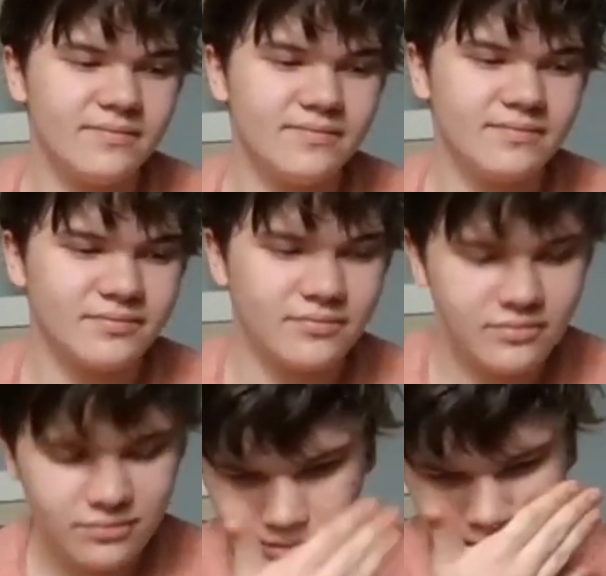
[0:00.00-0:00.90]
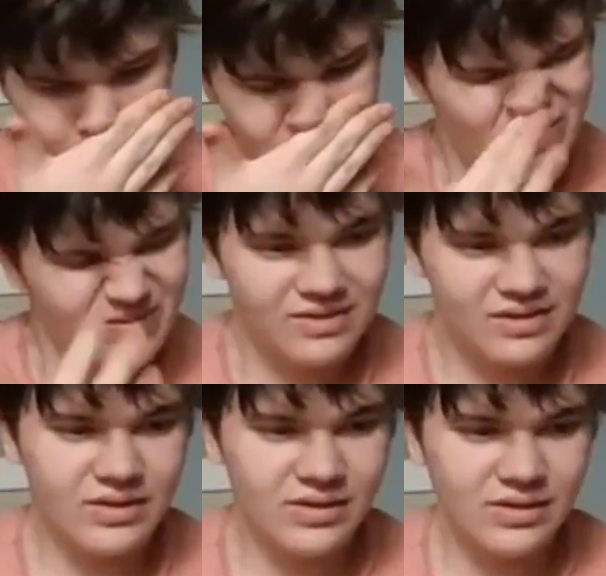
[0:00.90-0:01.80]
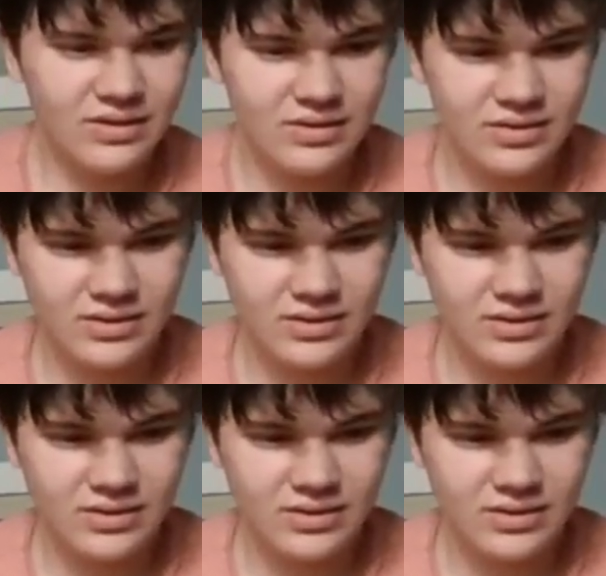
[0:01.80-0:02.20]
No one is speaking in this clip.